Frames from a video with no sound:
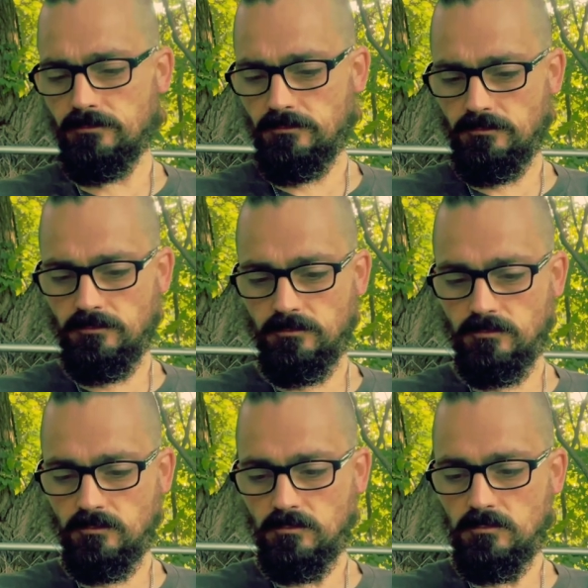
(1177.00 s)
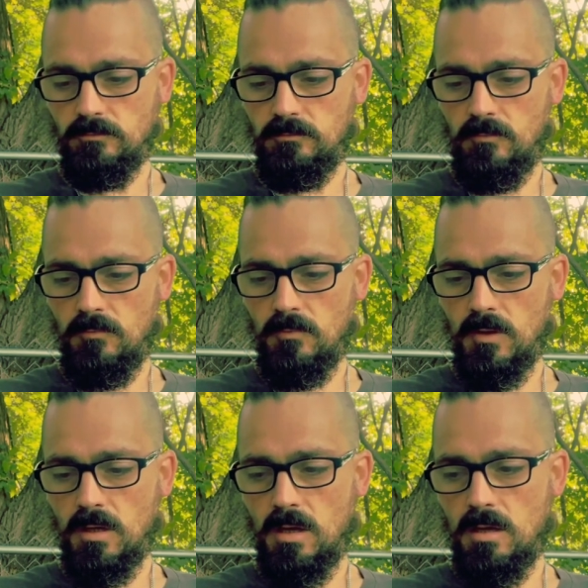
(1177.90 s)

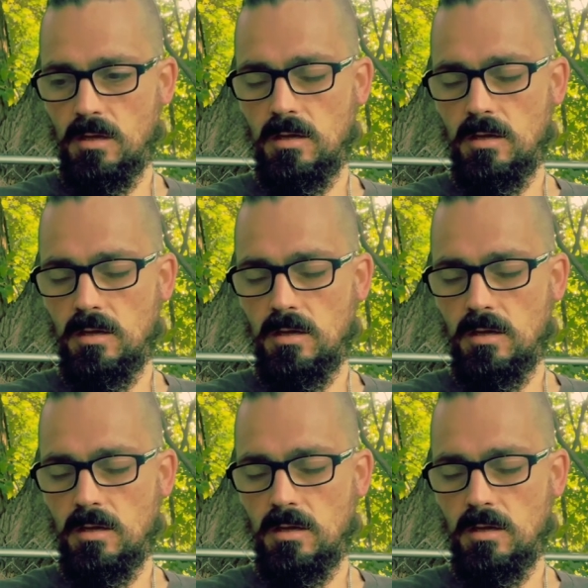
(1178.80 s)
Nothing is said.